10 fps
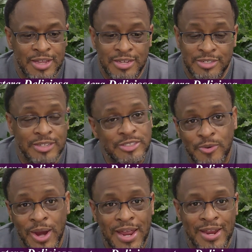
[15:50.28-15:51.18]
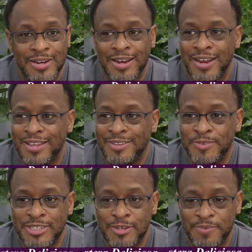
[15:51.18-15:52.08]
she looks great. Right? I
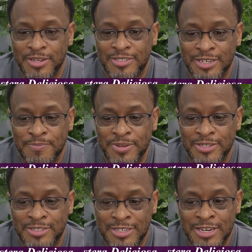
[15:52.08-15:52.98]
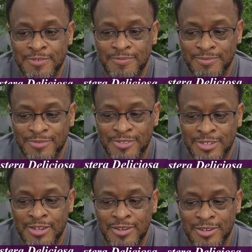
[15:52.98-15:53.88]
mean, she,
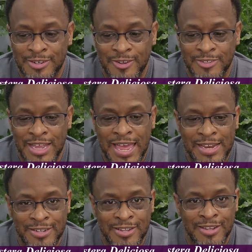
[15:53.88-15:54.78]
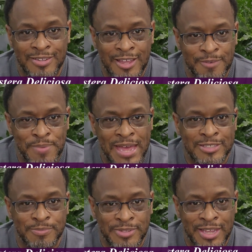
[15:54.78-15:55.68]
you know, I had to cut back
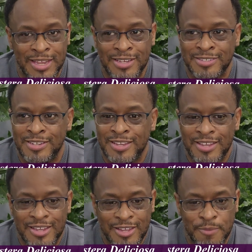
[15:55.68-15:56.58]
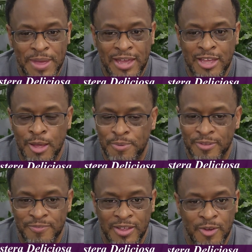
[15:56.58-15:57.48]
some things, cut back a couple
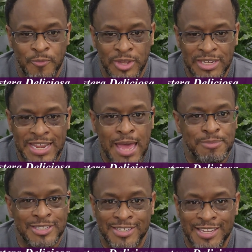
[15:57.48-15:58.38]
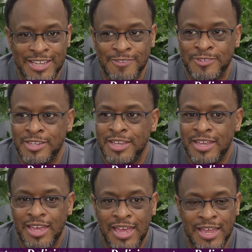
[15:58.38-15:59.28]
of really damaged leaves,
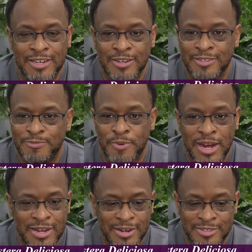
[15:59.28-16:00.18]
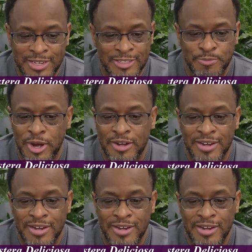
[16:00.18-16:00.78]
and I sprayed it